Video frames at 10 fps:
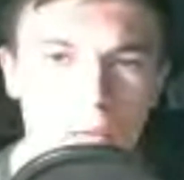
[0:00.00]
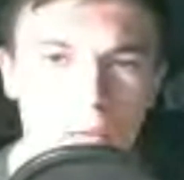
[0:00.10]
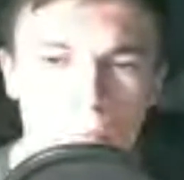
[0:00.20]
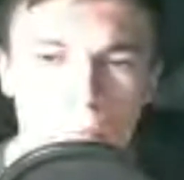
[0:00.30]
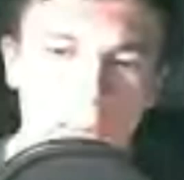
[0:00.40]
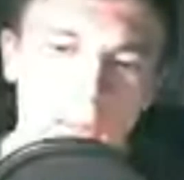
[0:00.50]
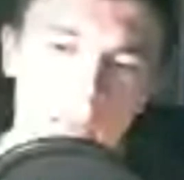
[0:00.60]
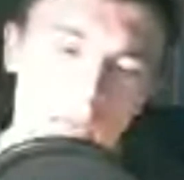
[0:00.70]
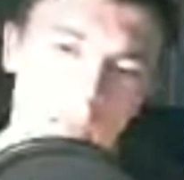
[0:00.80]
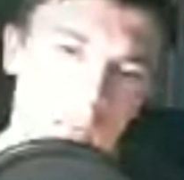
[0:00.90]
You
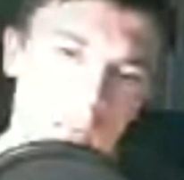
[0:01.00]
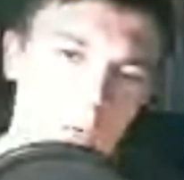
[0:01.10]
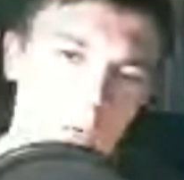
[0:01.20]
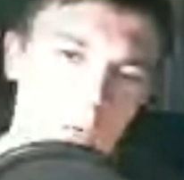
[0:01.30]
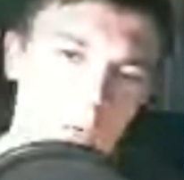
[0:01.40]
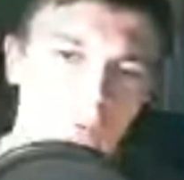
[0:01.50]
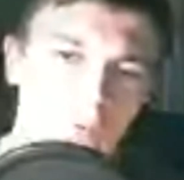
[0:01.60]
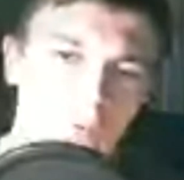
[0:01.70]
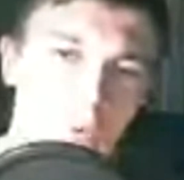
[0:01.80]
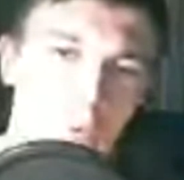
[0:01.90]
pay good money
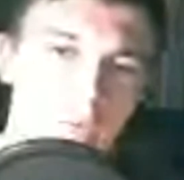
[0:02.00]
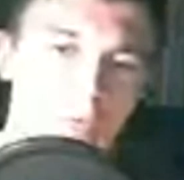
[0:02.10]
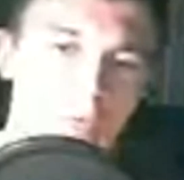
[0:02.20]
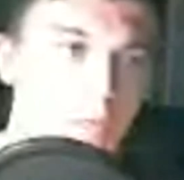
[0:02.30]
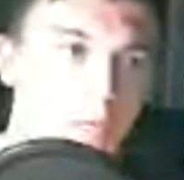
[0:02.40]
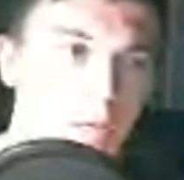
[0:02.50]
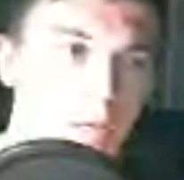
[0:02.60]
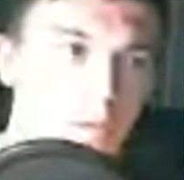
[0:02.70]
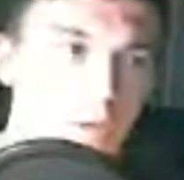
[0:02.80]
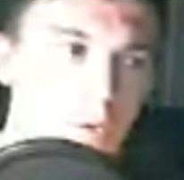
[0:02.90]
from your wages
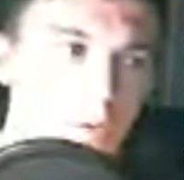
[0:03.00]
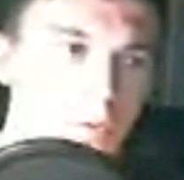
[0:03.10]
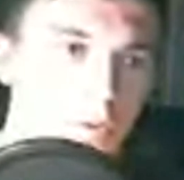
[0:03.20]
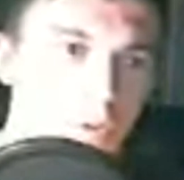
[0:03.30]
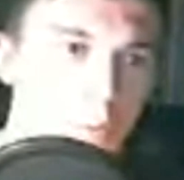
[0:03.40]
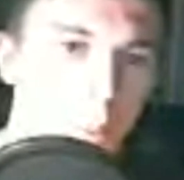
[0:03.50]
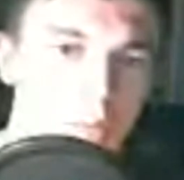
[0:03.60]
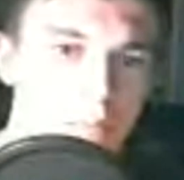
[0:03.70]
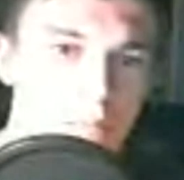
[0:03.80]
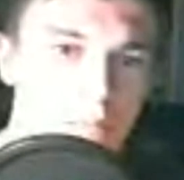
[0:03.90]
to do
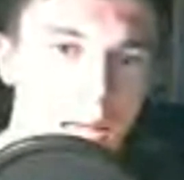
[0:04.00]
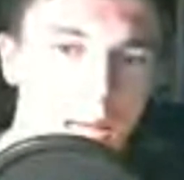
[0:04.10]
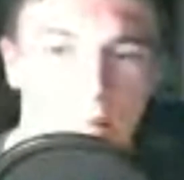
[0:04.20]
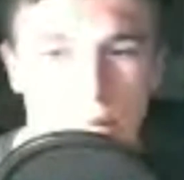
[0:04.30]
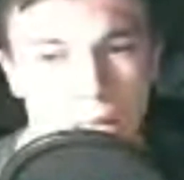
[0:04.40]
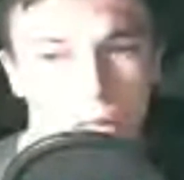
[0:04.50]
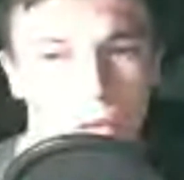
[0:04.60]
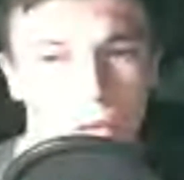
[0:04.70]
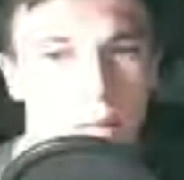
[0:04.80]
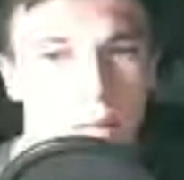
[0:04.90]
one set and just
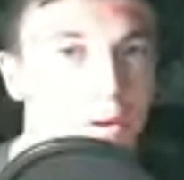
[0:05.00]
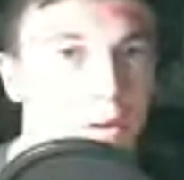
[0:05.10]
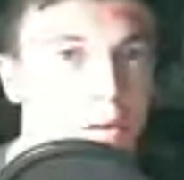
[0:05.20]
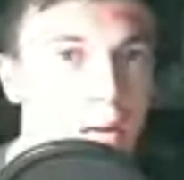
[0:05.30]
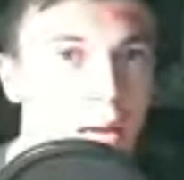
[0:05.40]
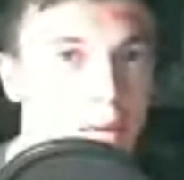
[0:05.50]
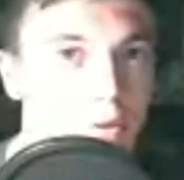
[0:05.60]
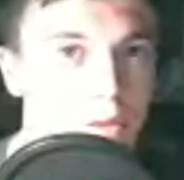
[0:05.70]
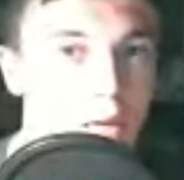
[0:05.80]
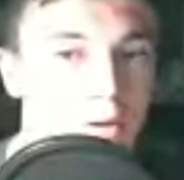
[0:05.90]
look at a mirror at
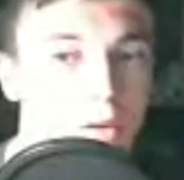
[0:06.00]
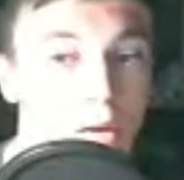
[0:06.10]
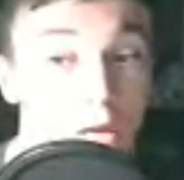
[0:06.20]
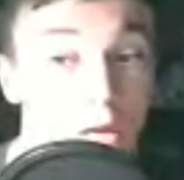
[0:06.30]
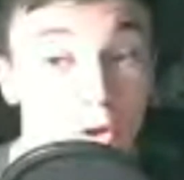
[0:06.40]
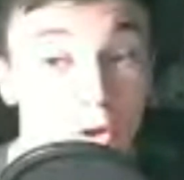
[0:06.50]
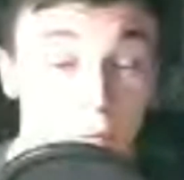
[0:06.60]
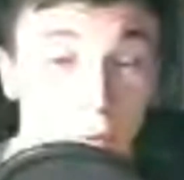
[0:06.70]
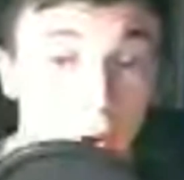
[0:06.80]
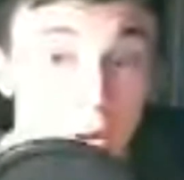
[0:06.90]
yourself. Don't get me
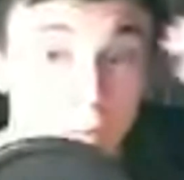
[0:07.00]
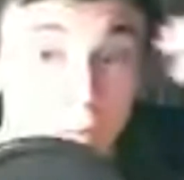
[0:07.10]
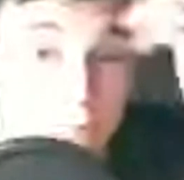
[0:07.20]
wrong.